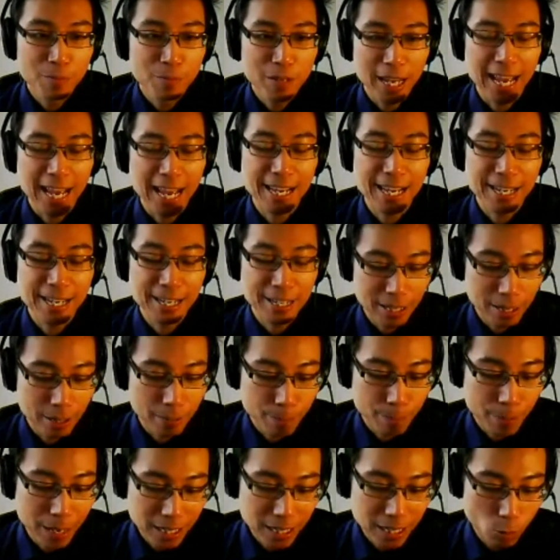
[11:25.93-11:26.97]
And the
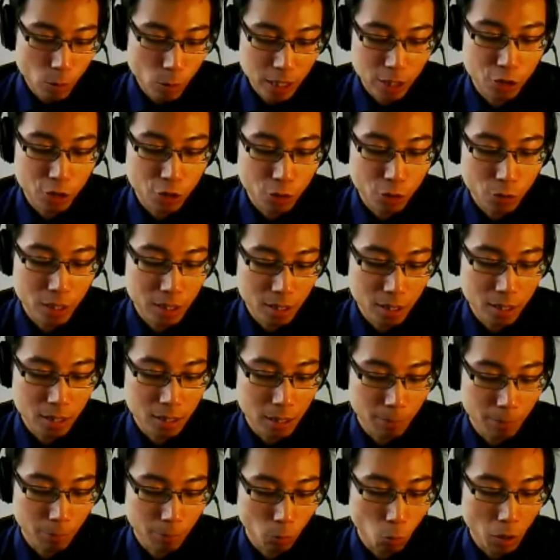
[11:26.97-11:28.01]
best way to do this is,
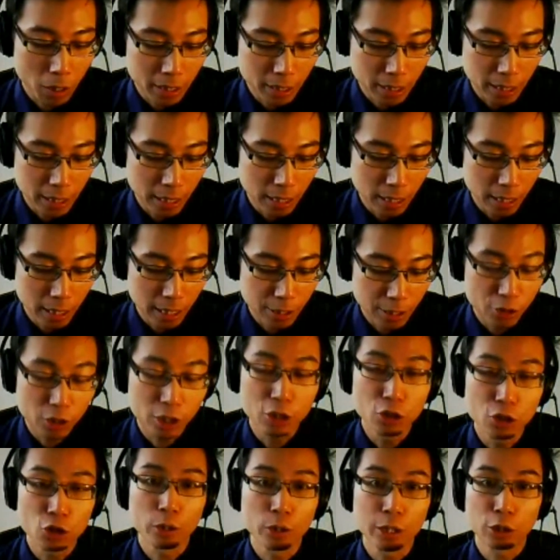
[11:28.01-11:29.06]
number one, uh, you
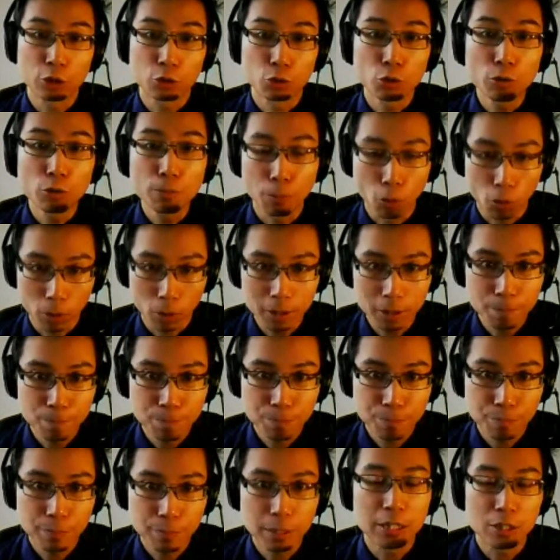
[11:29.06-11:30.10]
can join a group board,
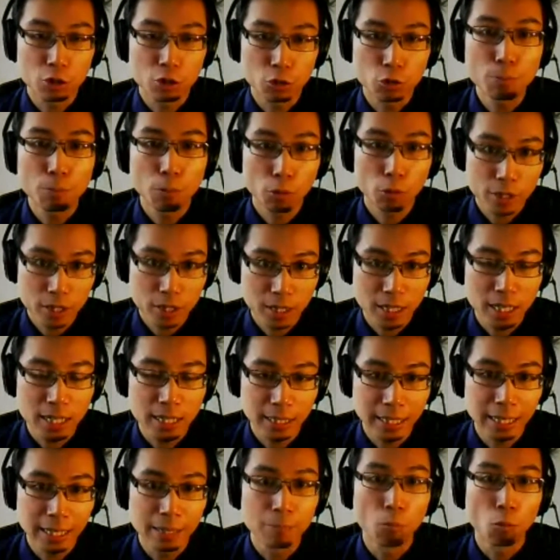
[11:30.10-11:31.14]
because group boards tend to
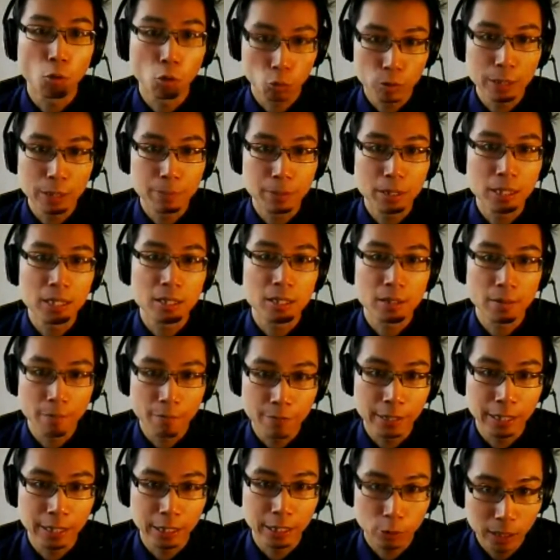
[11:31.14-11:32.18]
get more repins
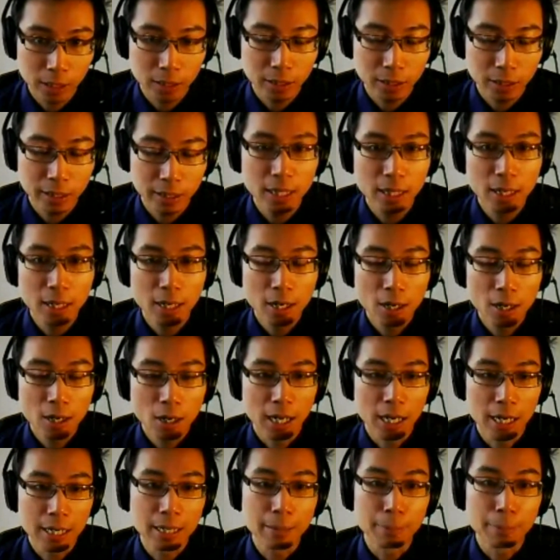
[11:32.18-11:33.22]
very quickly.
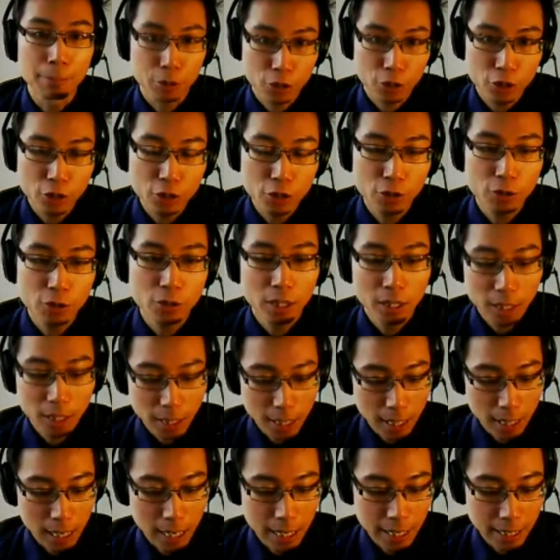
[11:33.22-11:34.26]
Uh, number two
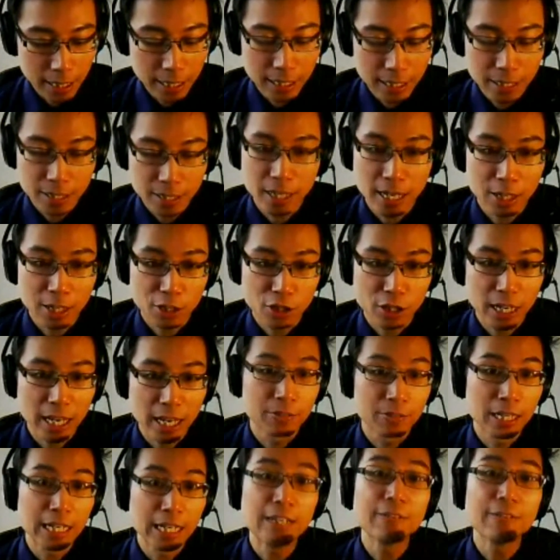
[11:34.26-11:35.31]
uh, is to actually have
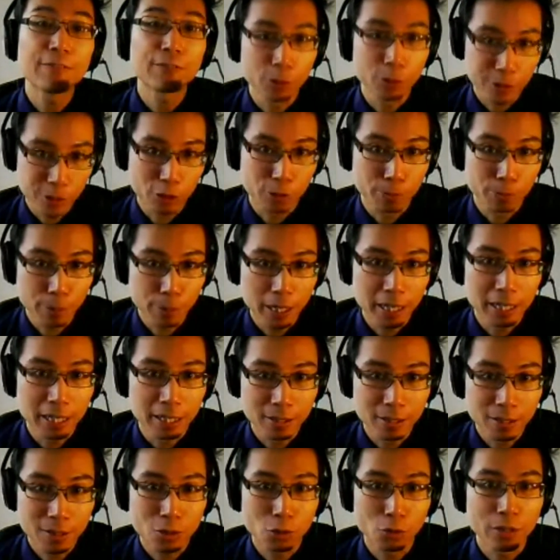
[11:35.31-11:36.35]
an influencer pin.
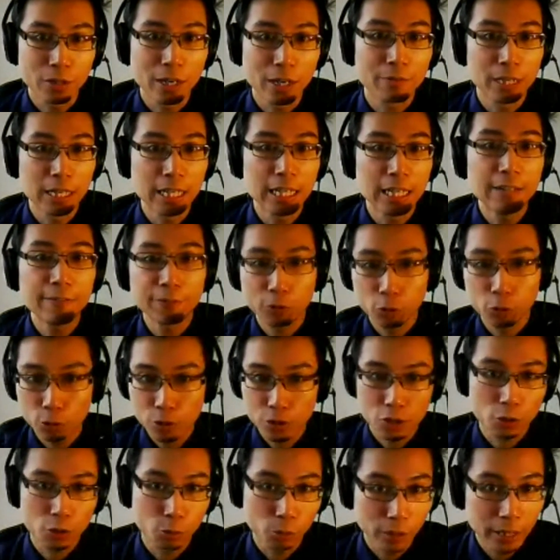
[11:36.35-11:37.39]
So if you have an
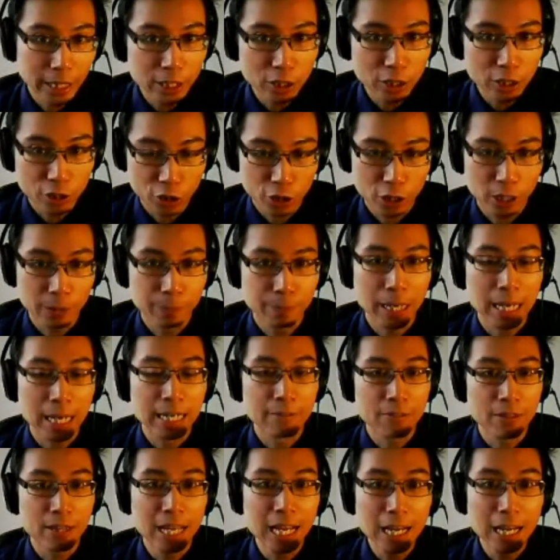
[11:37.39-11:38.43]
influencer relationship, and if
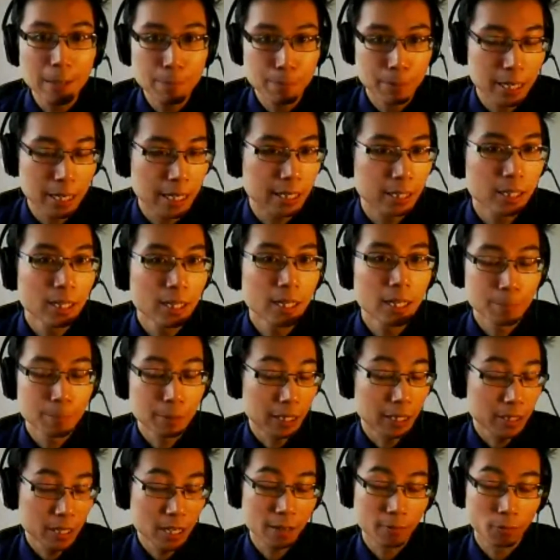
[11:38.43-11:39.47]
they pin,
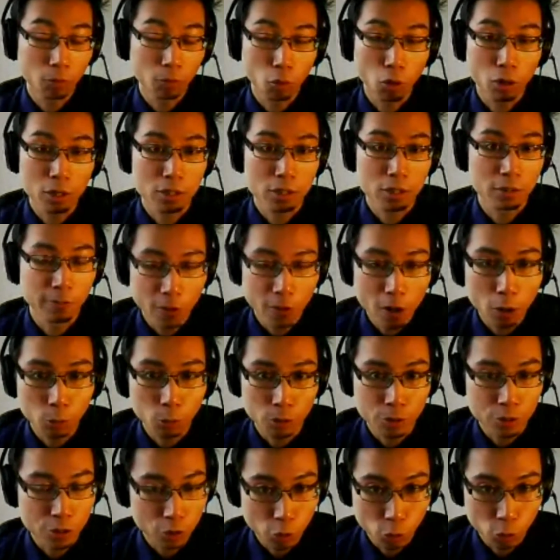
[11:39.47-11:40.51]
because they have lots of
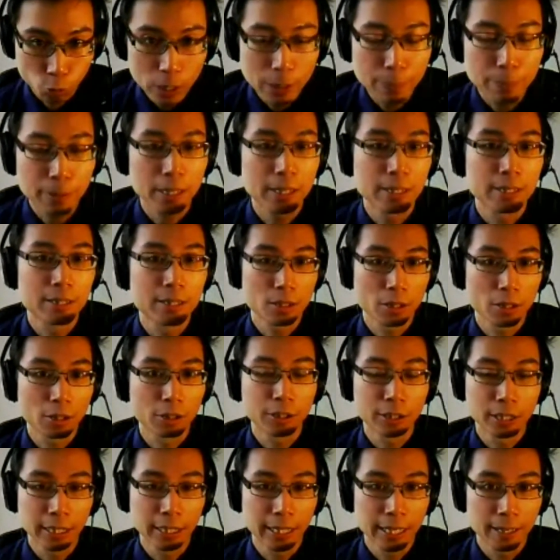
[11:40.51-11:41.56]
followers, your repins are
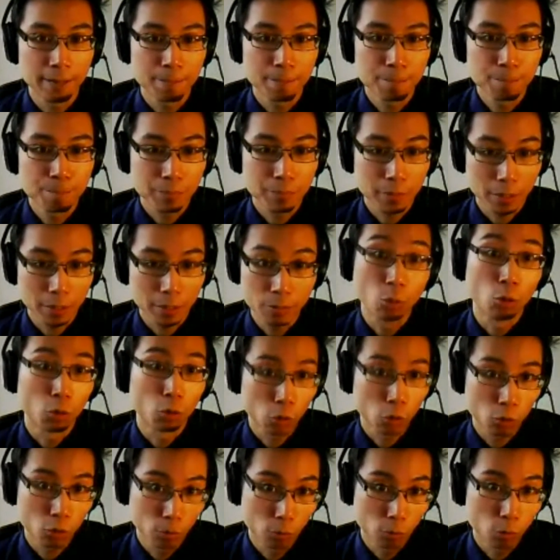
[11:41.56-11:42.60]
going to get, well,
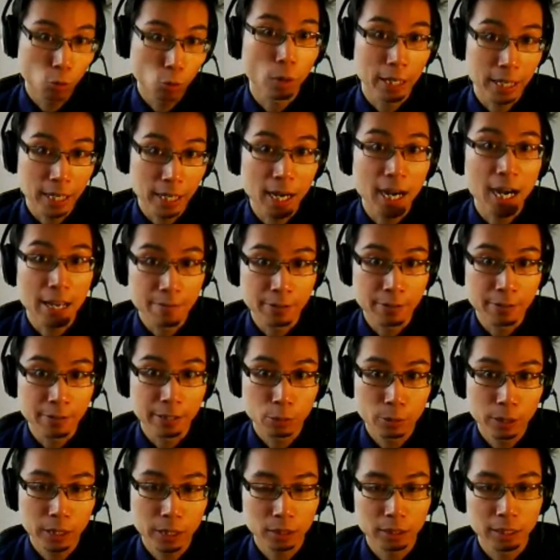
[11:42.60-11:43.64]
quite high very
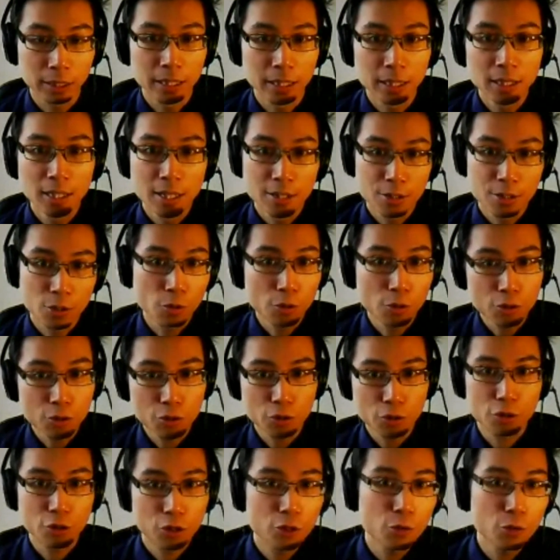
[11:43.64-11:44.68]
quickly. So those are
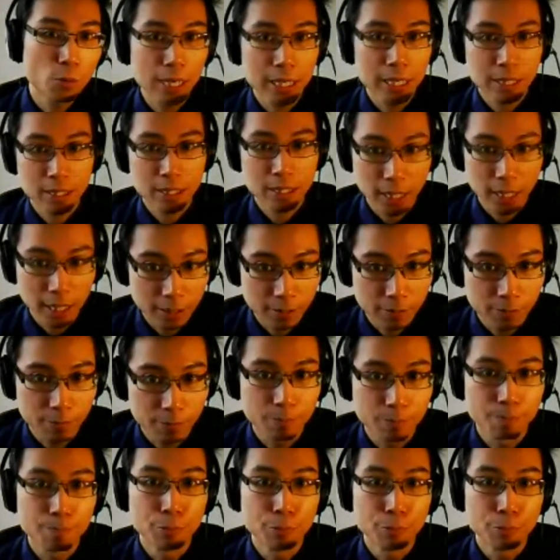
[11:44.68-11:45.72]
two ways to kind of
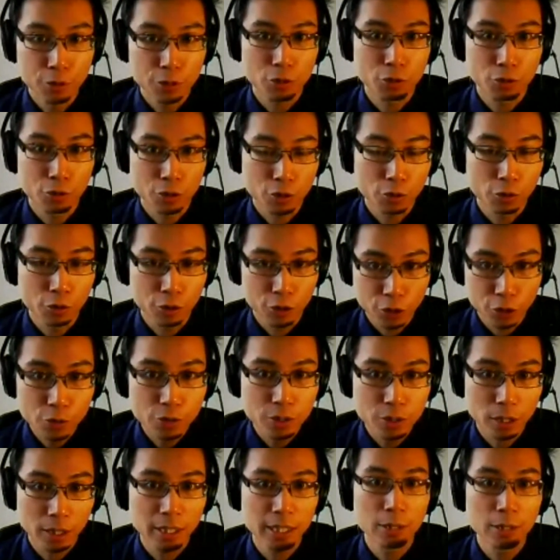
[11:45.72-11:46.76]
boost your search. Use
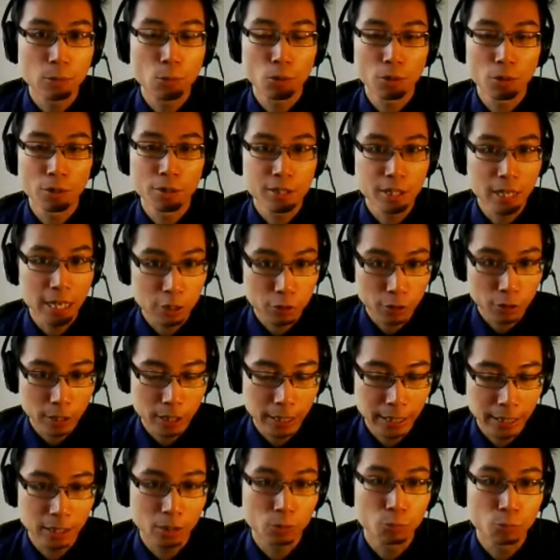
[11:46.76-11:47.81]
the keywords and try to
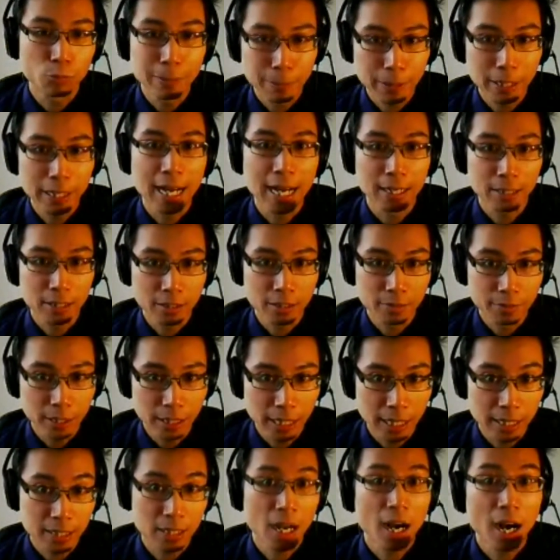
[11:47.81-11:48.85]
get the repin activity
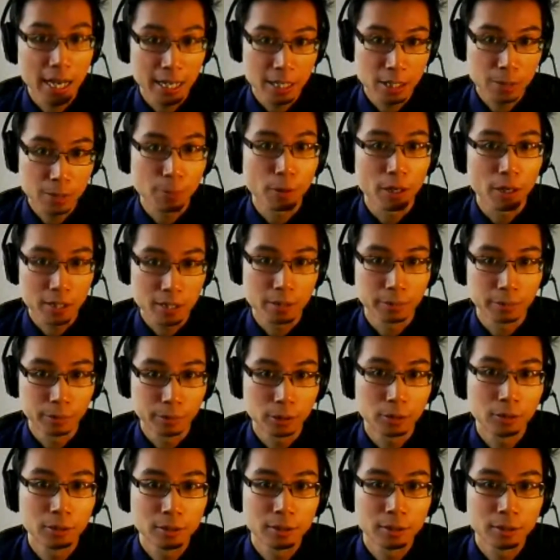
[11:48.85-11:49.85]
as high as possible.